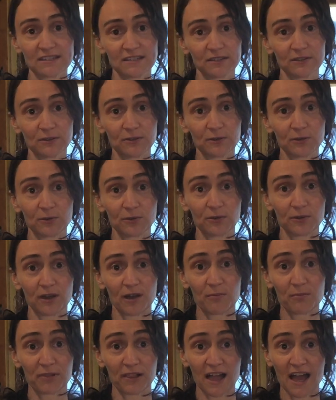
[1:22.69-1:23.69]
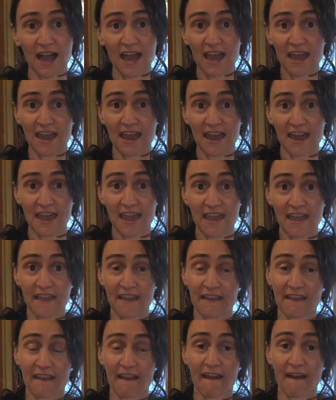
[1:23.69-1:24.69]
to apply
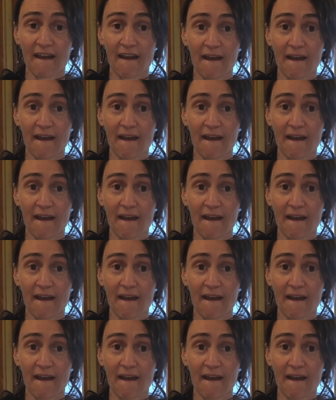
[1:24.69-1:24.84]
a